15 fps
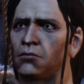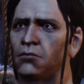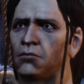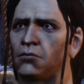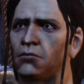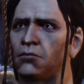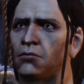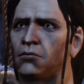
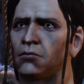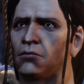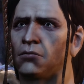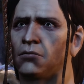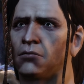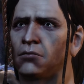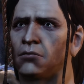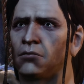
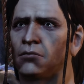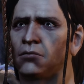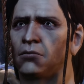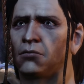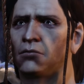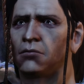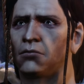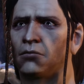
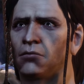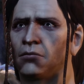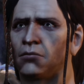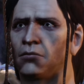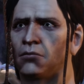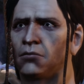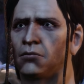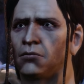
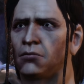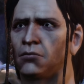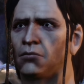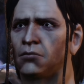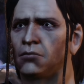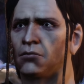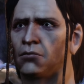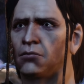
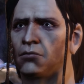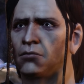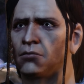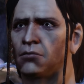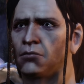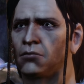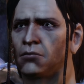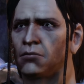
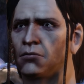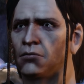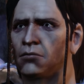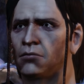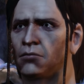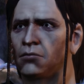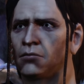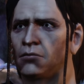
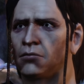[no speech]